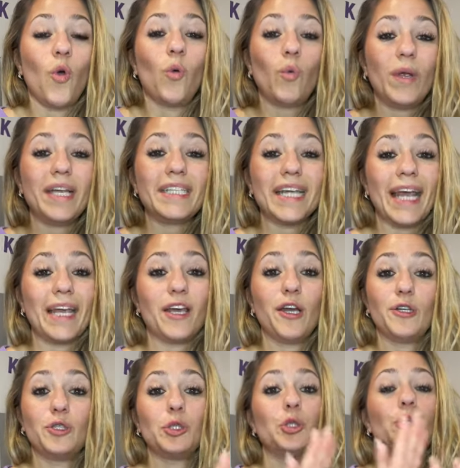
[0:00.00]
we take
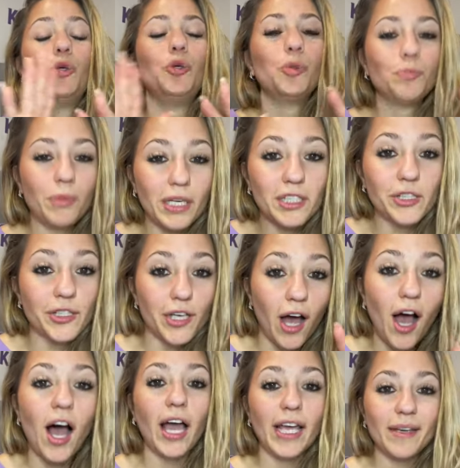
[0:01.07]
too much
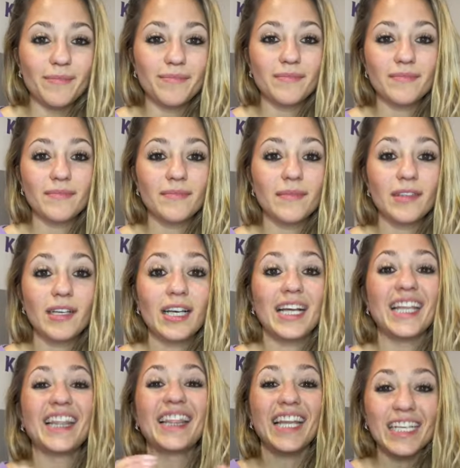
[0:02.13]
time
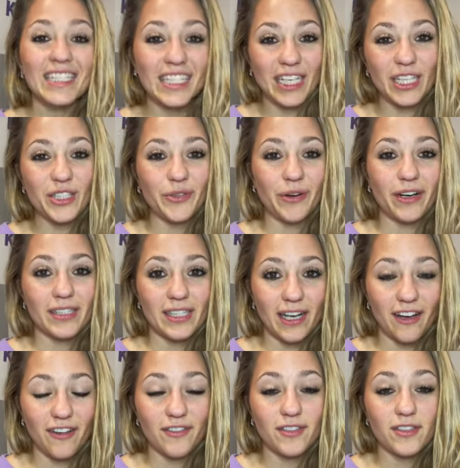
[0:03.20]
listening to
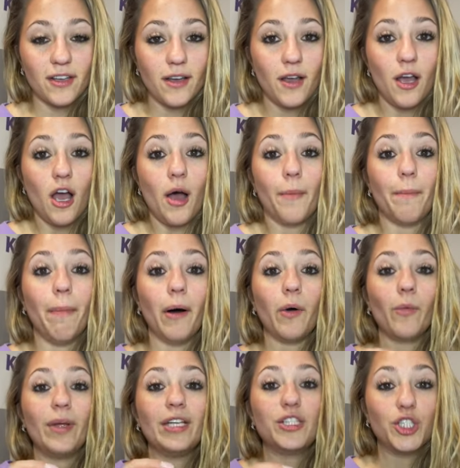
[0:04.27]
ourselves,
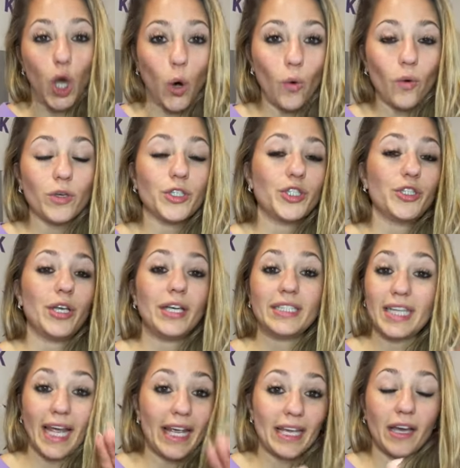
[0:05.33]
but we don't
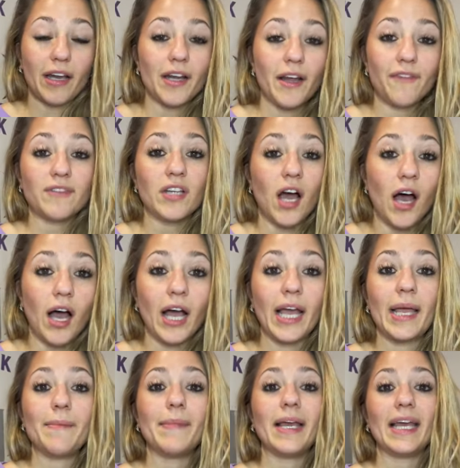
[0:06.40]
take enough
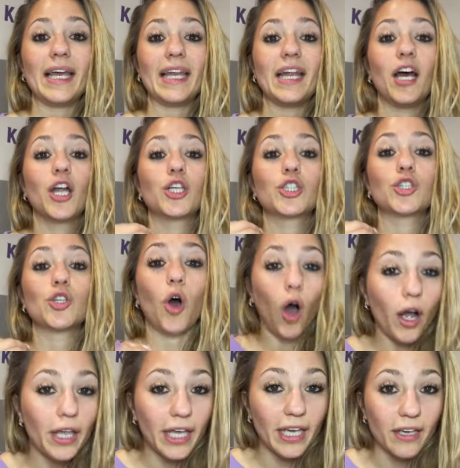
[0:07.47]
time in
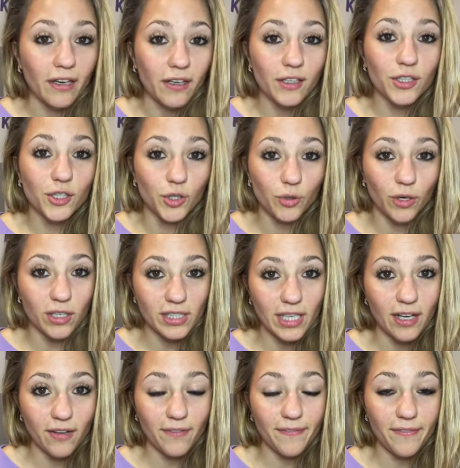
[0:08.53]
talking to
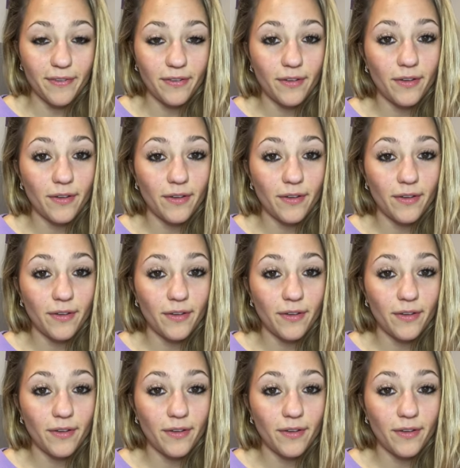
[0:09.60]
ourselves,